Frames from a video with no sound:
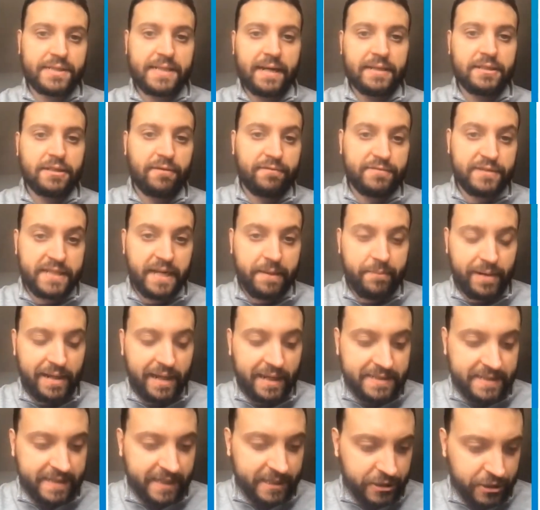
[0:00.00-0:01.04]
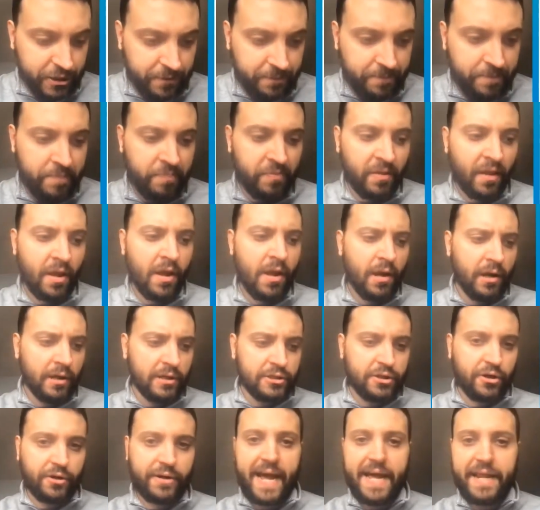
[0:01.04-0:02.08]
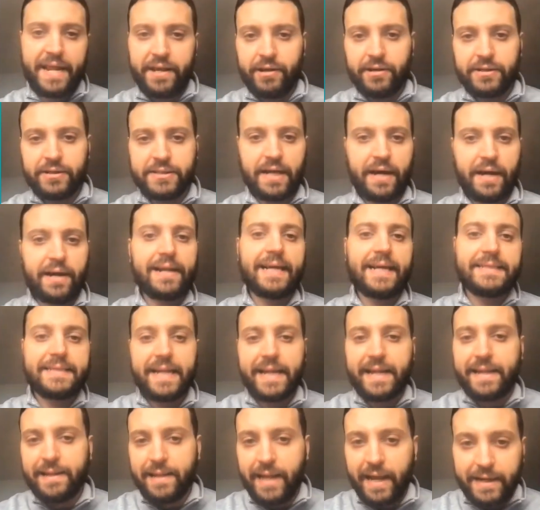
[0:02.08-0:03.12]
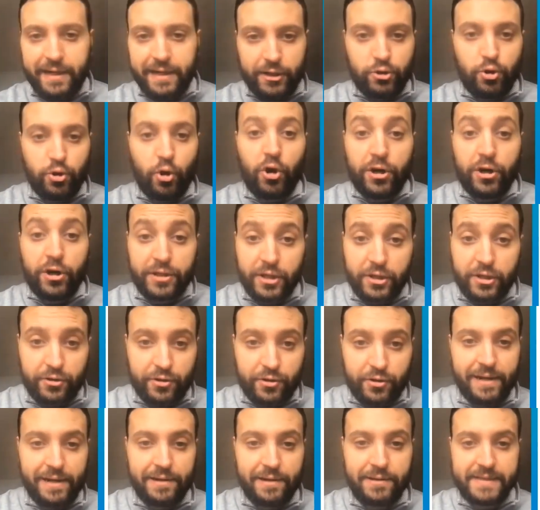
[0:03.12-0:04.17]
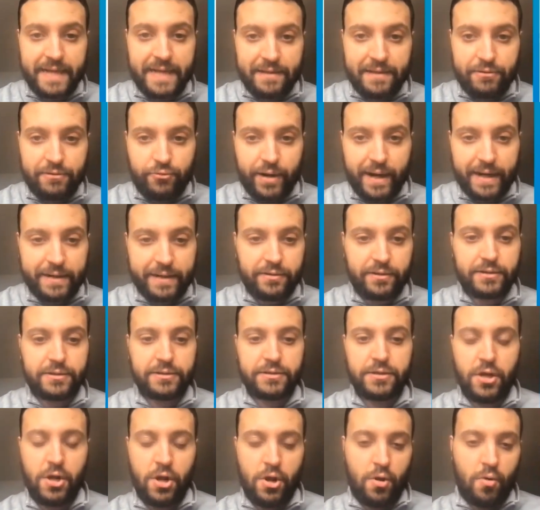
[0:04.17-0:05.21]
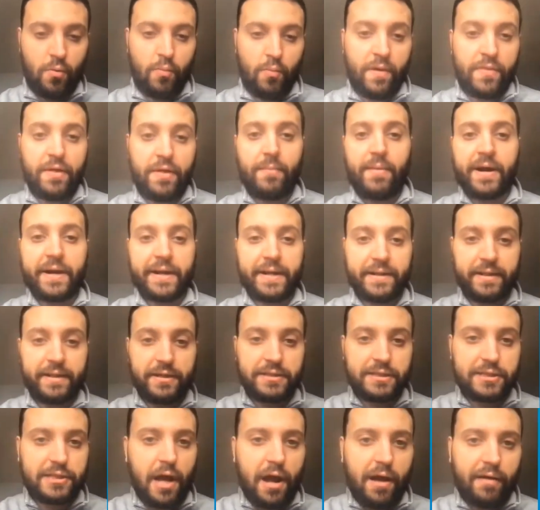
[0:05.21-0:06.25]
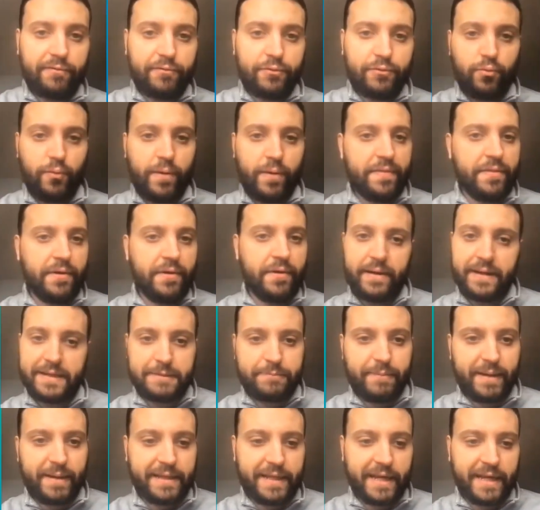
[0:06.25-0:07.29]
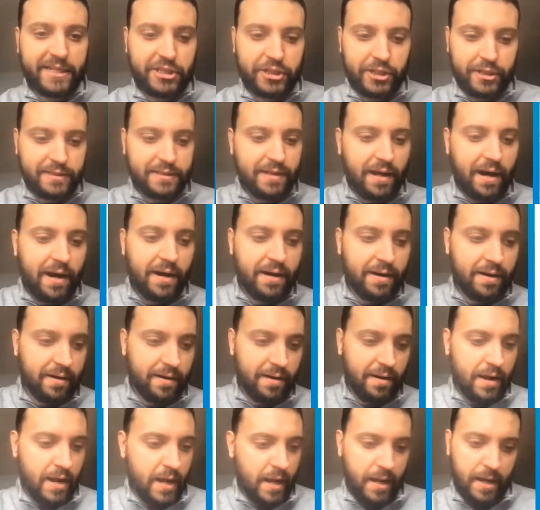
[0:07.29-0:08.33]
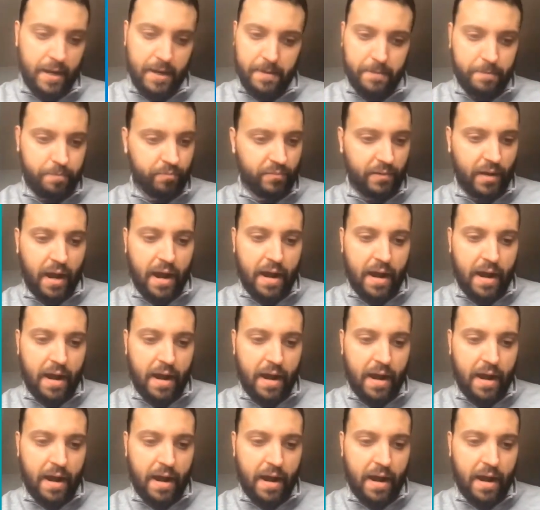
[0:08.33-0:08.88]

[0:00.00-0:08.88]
or signs of stabilization. So carriers are less likely to order trailers and tractors when the market is soft, when their expectations are